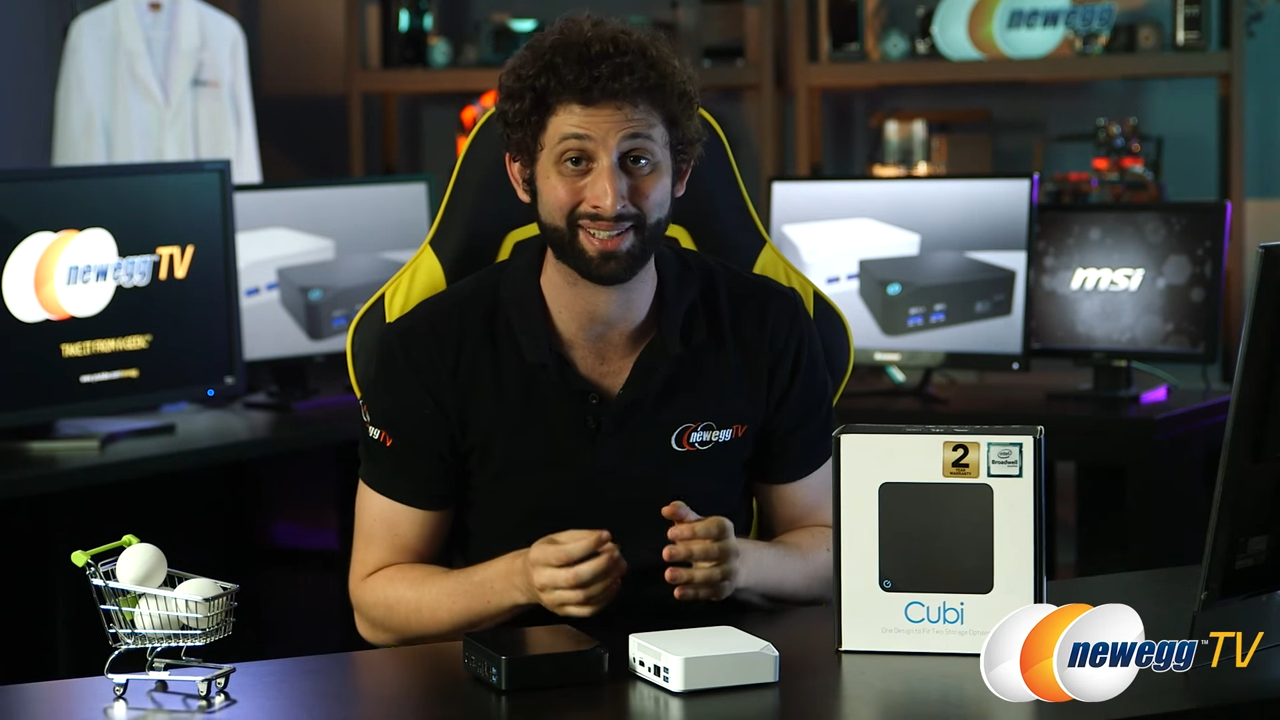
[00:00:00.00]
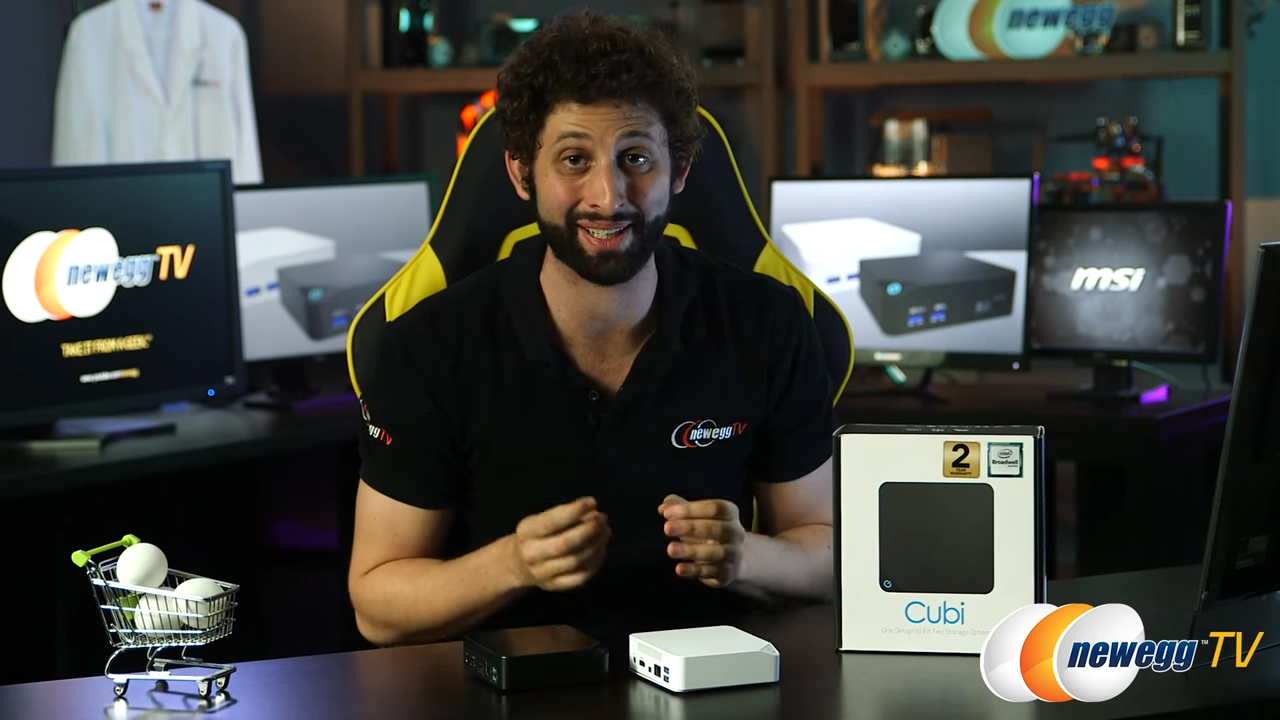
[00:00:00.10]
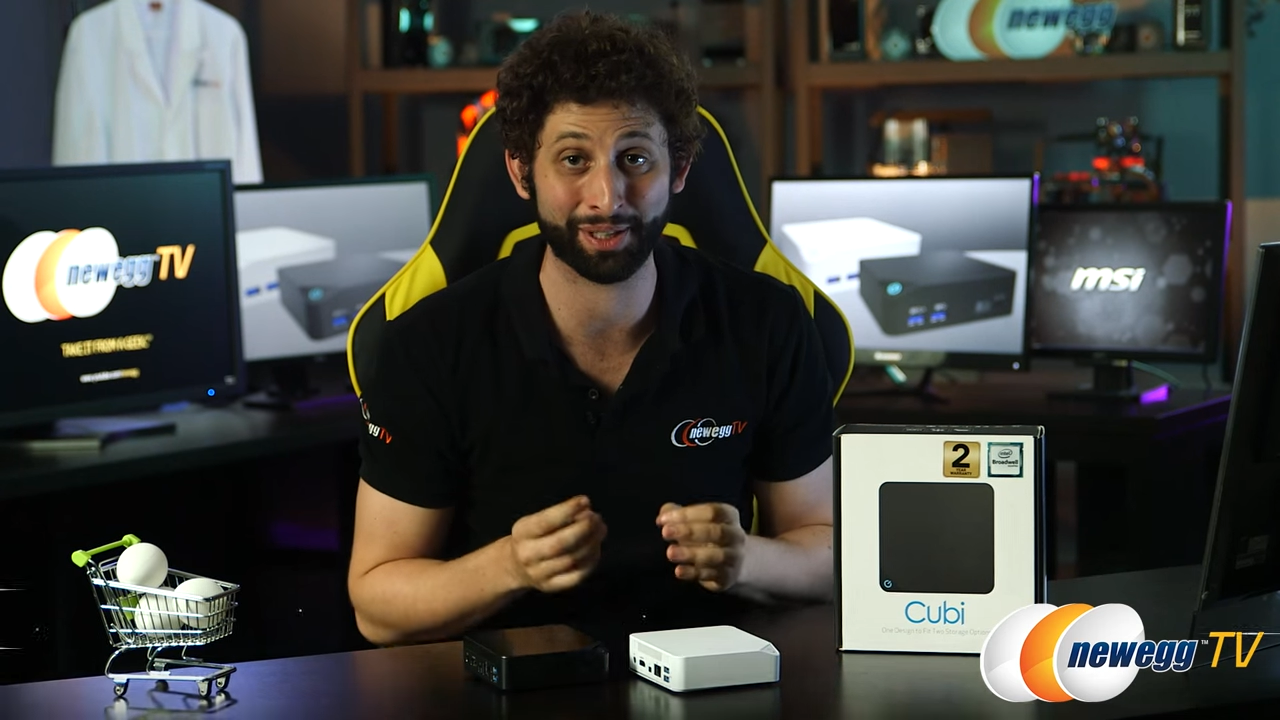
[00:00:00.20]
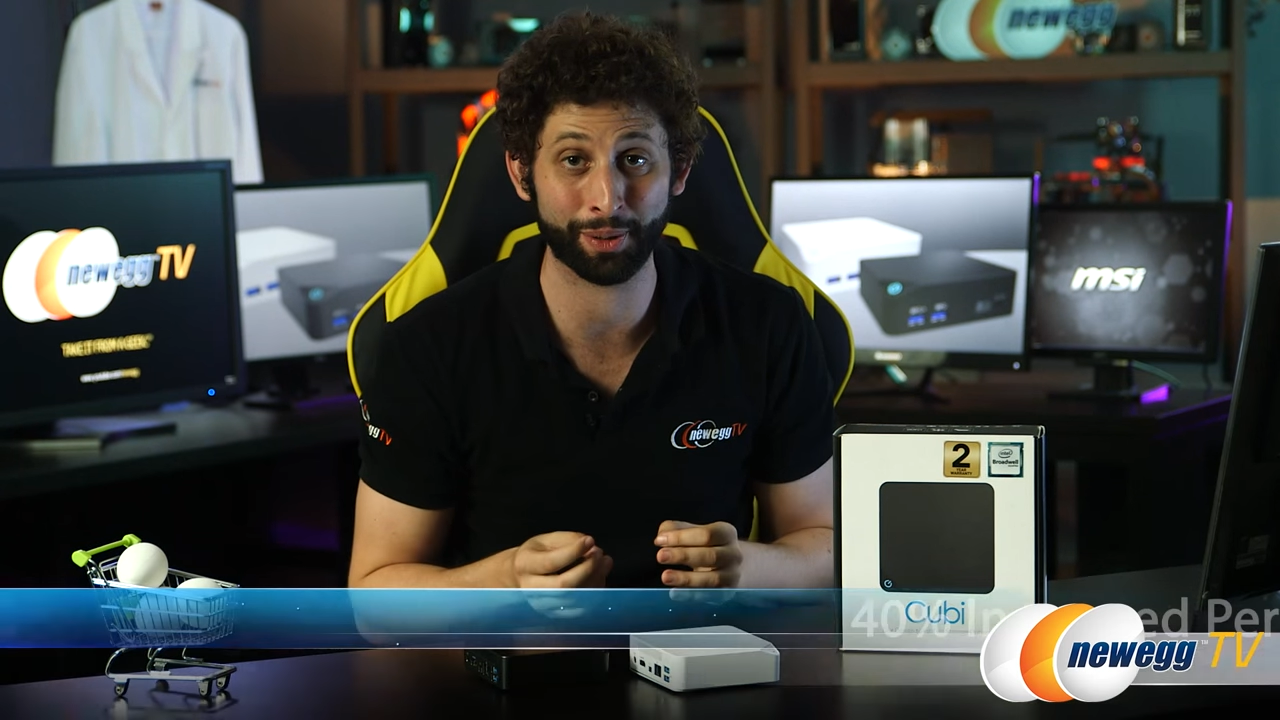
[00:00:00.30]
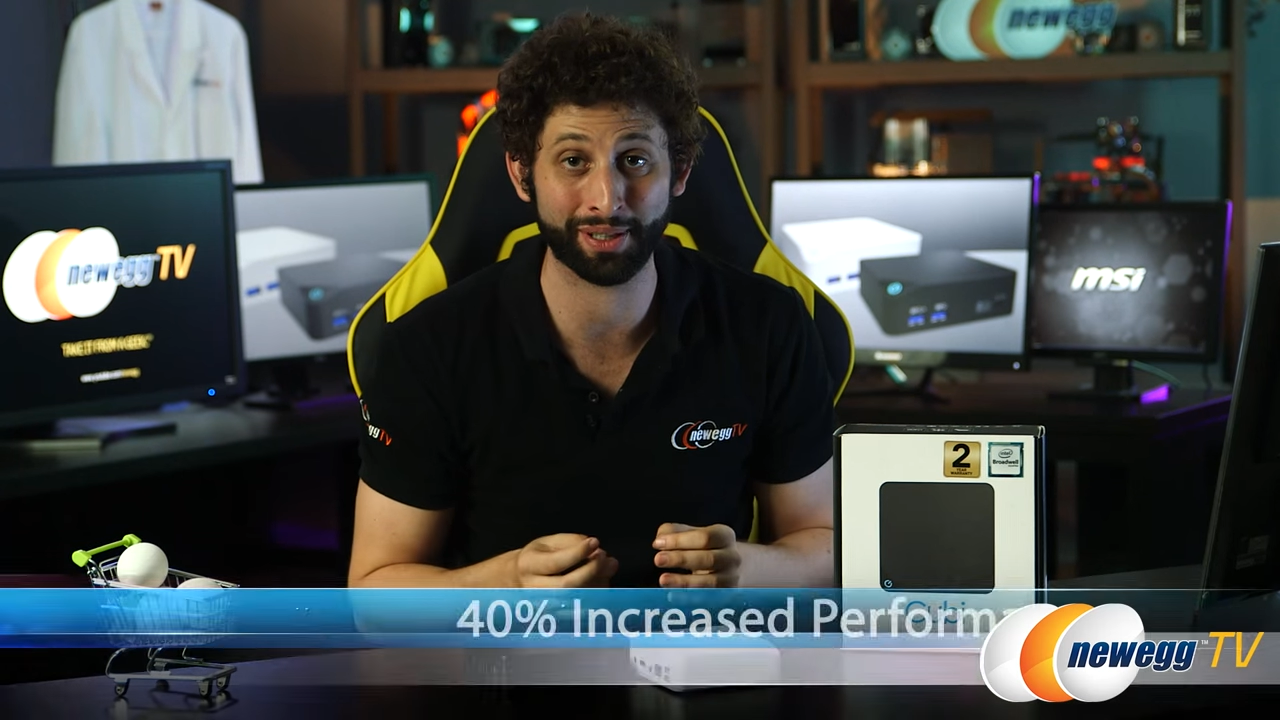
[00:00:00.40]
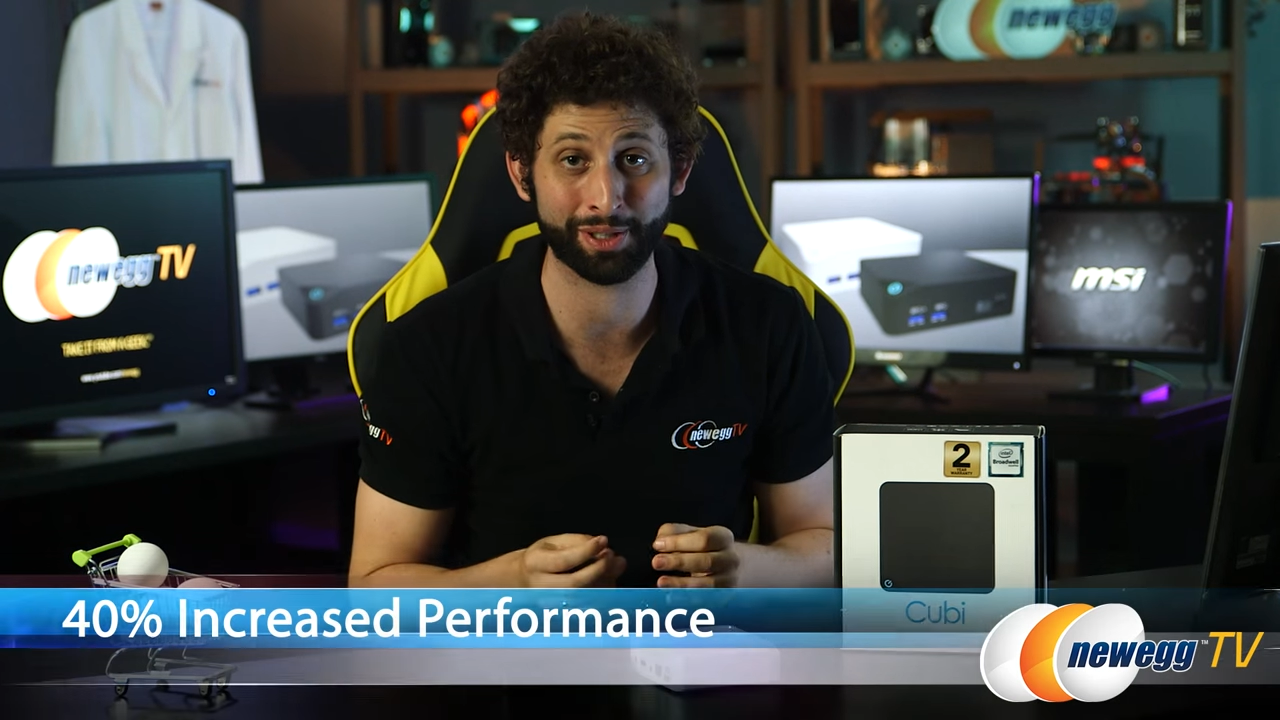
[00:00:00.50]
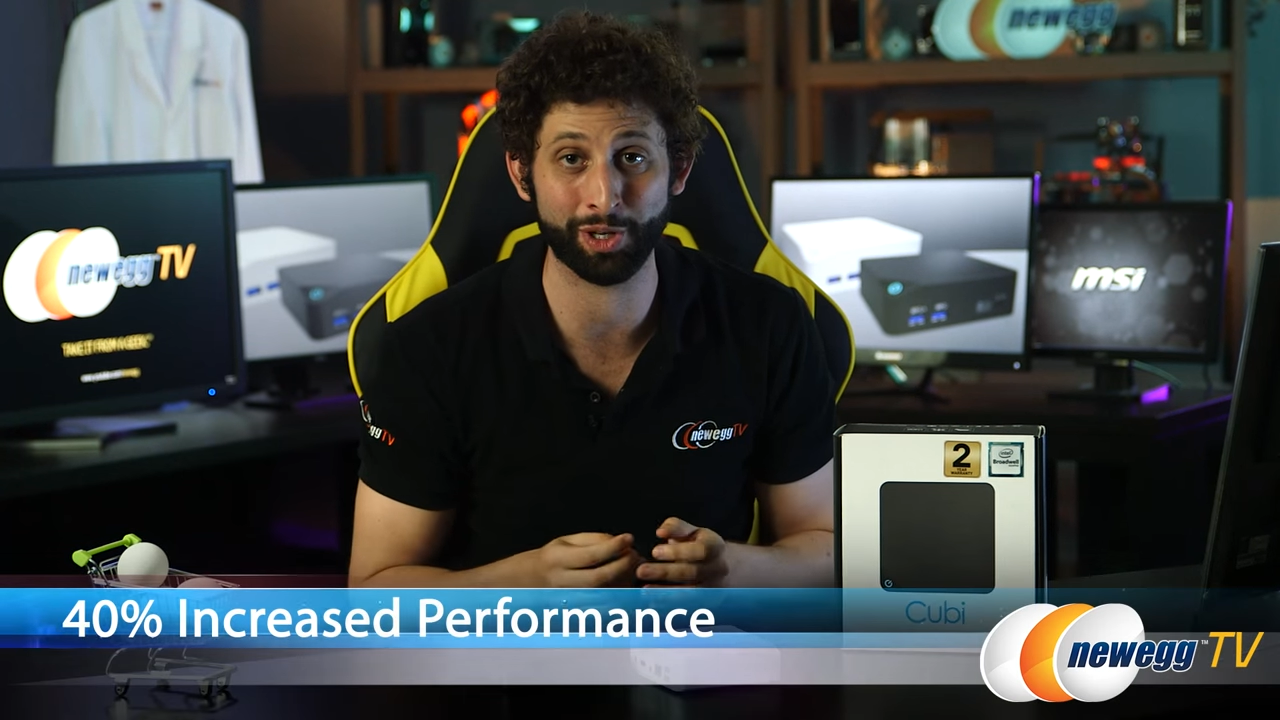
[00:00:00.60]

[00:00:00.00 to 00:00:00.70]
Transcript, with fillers: an integrated